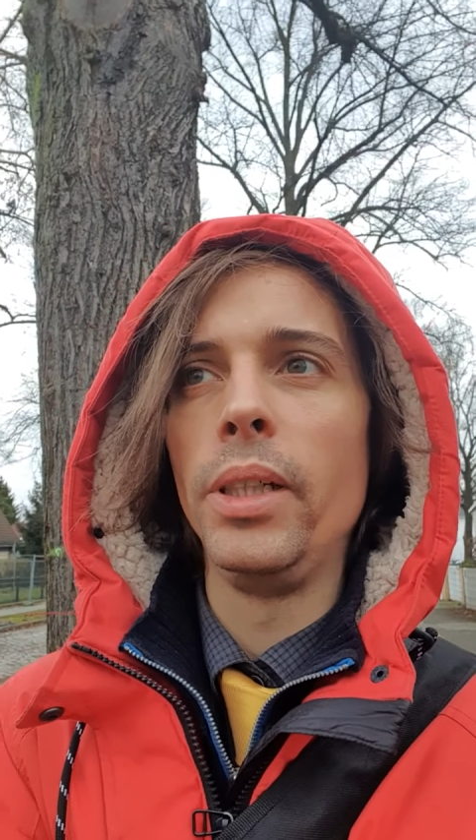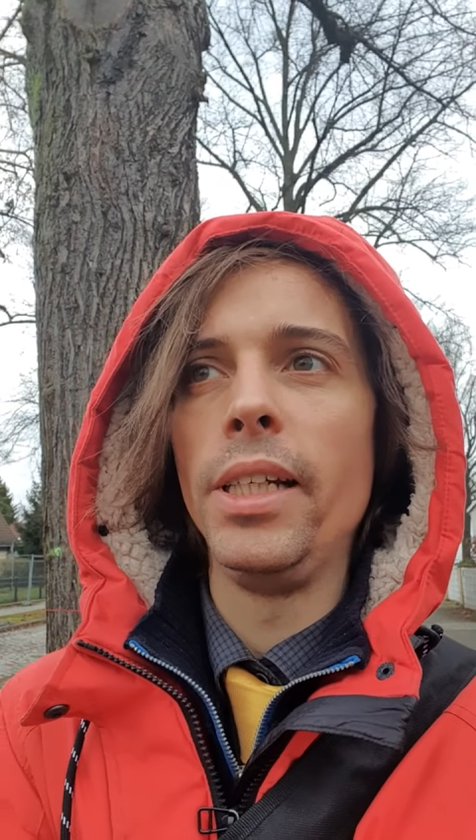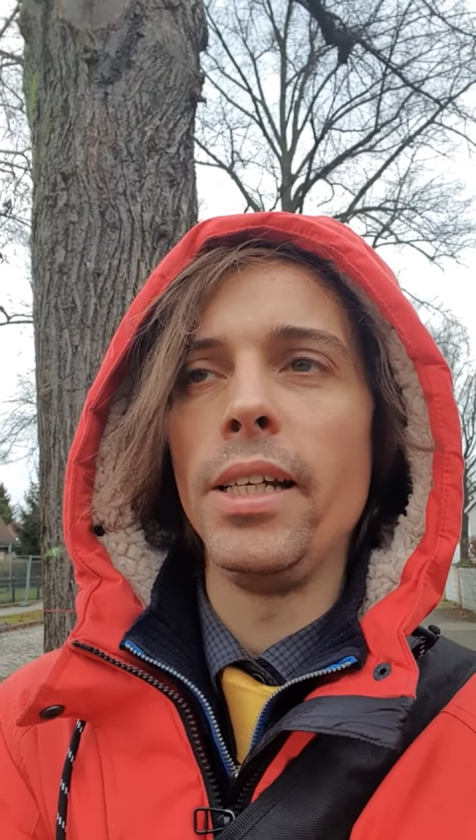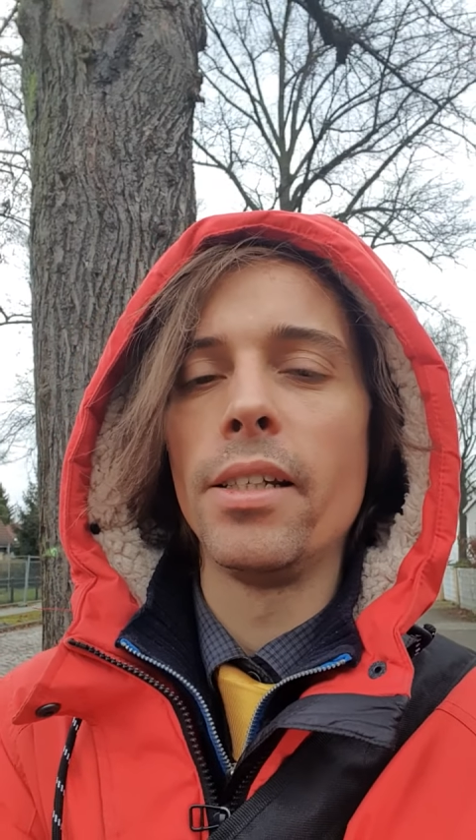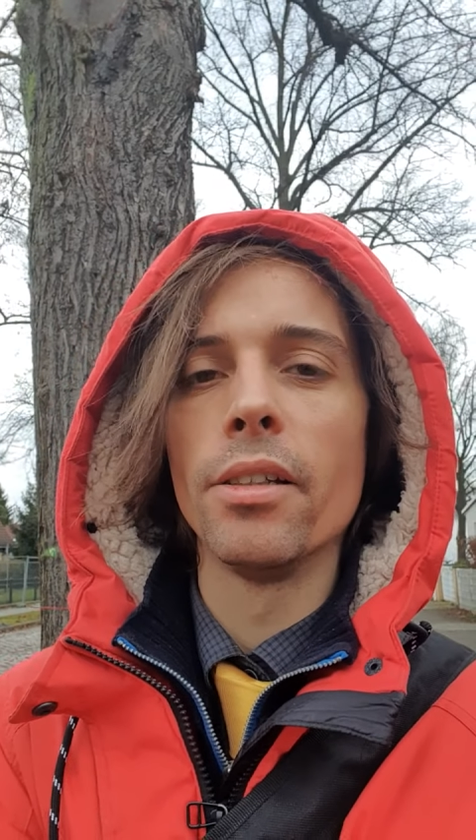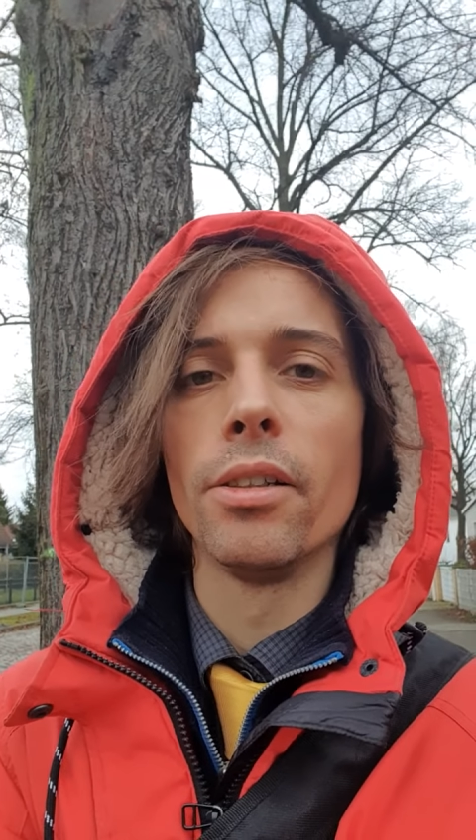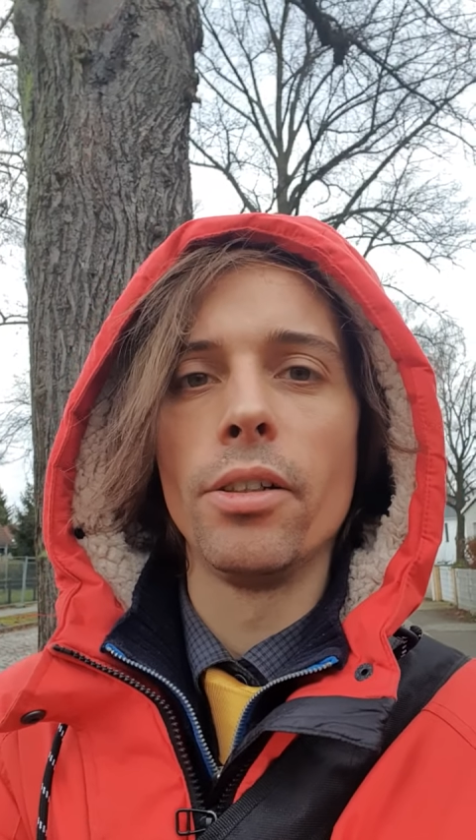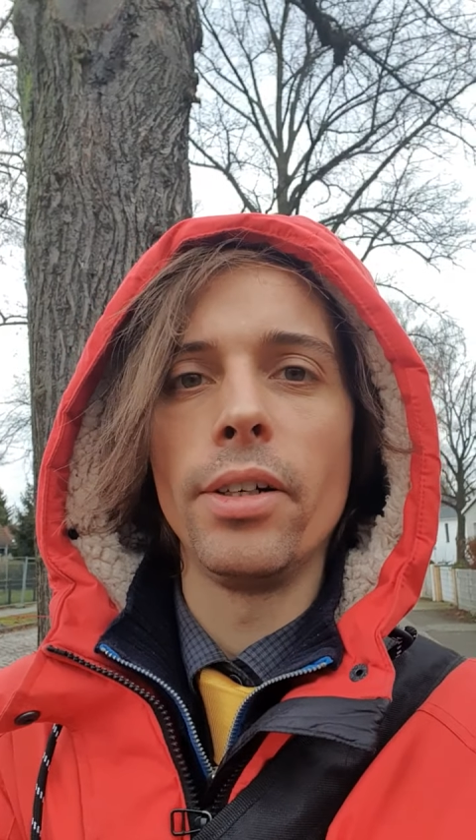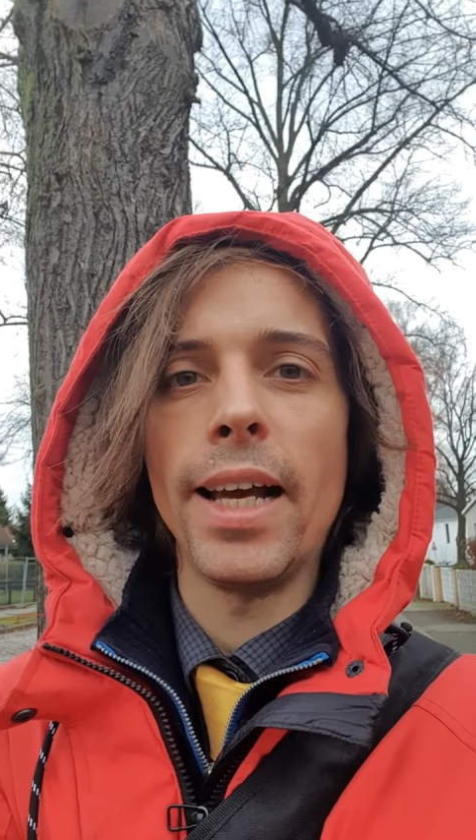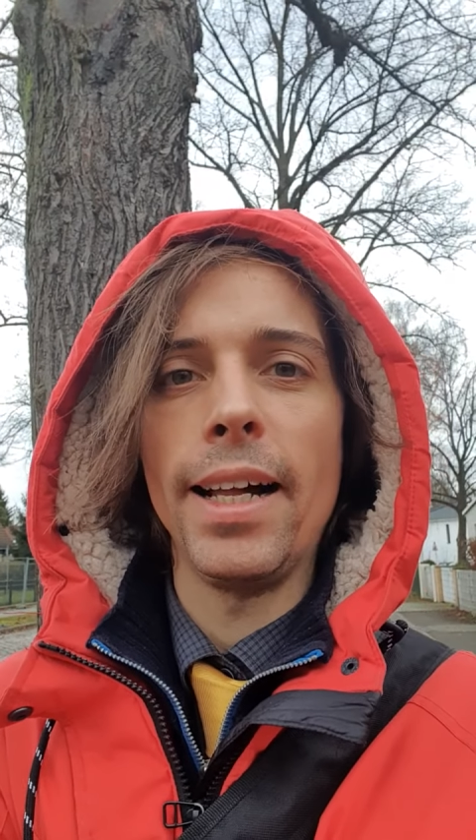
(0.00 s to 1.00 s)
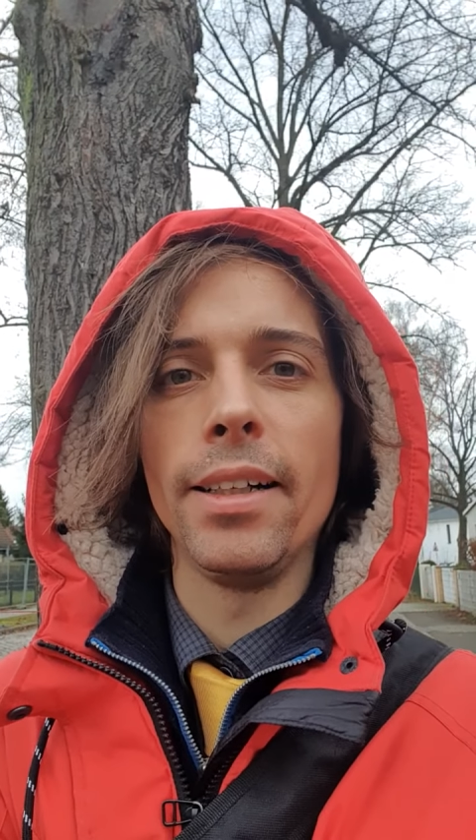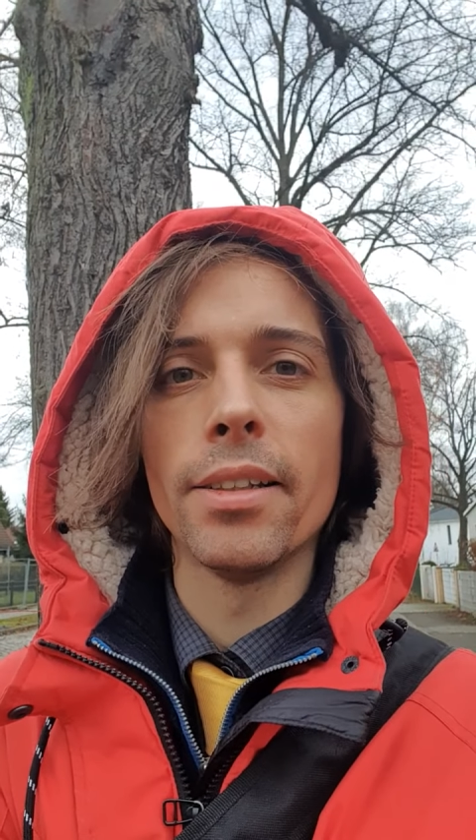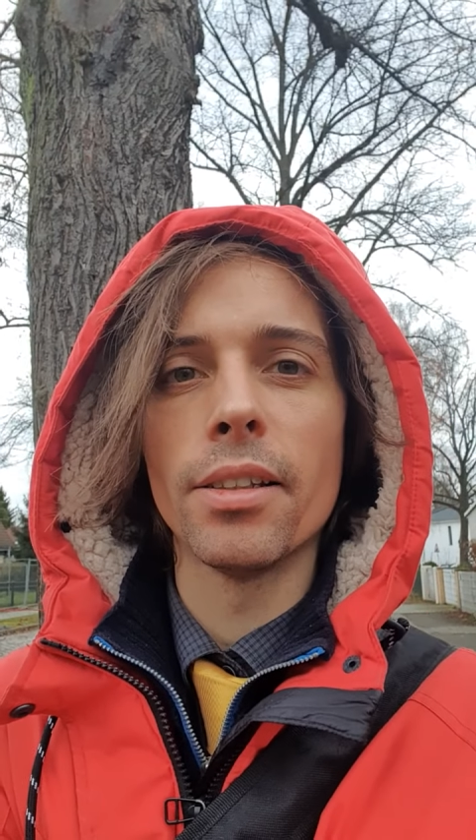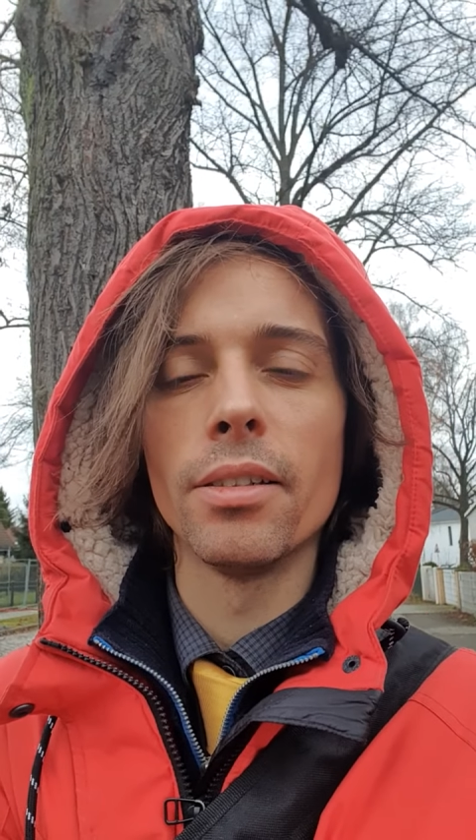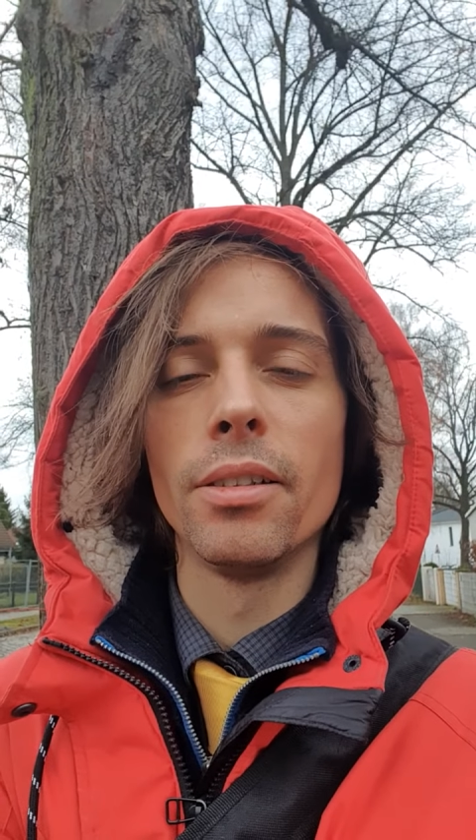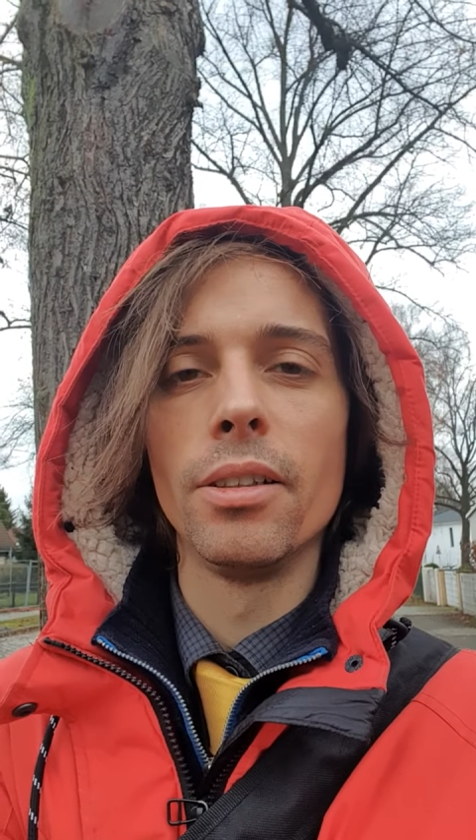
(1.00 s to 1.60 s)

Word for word: need good health,